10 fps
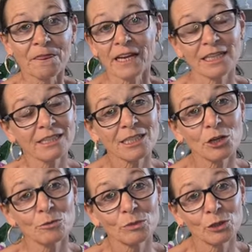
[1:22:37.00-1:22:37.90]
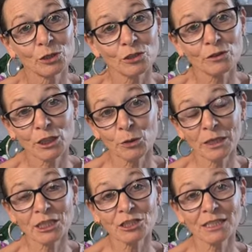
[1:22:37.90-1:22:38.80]
thank you so much for your
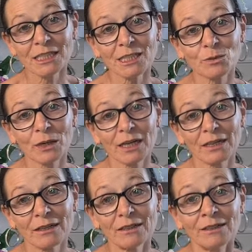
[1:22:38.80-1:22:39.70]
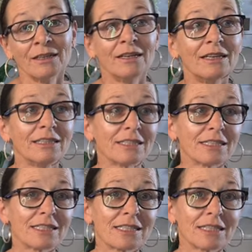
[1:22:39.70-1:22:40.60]
questions as well,
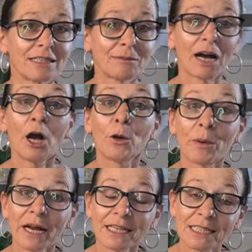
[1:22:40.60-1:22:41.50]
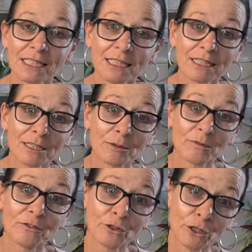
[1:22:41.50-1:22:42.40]
and I hope I answered
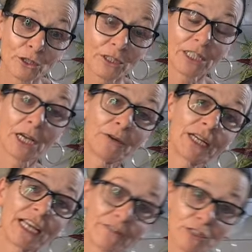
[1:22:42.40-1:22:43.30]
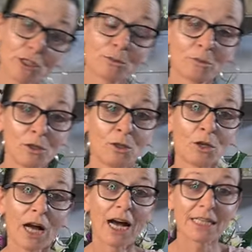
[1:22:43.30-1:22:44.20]
them for you, you know, and gave you some
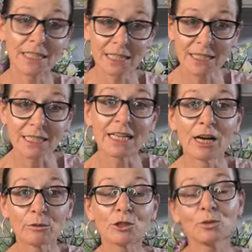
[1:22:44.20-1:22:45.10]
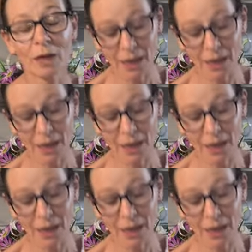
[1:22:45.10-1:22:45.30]
ideas and helped you